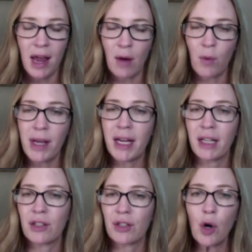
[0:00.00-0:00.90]
And we
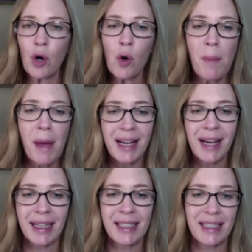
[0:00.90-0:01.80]
get so
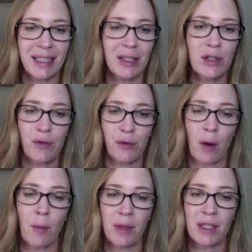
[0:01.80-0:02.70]
many ideas
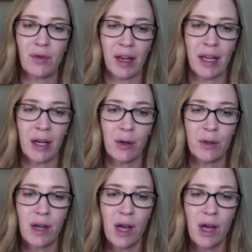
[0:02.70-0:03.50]
from these videos.